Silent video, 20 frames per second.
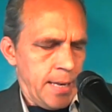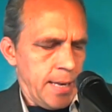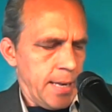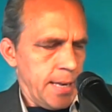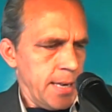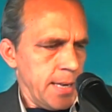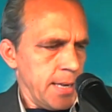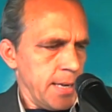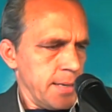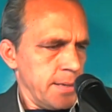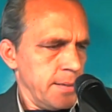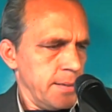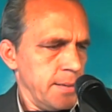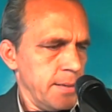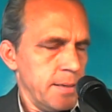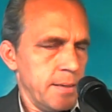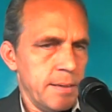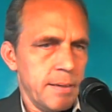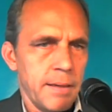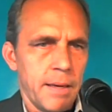And
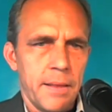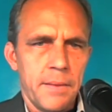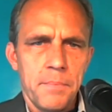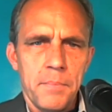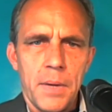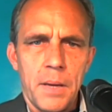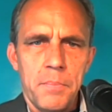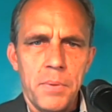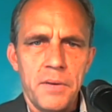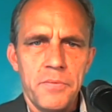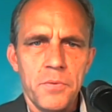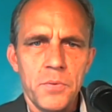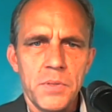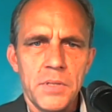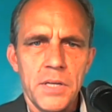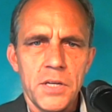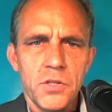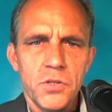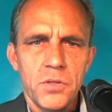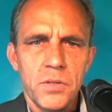uh, I, th- I, believe it
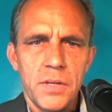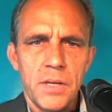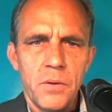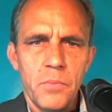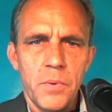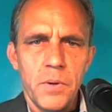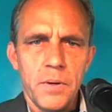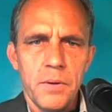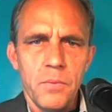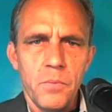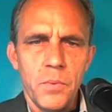was yesterday we,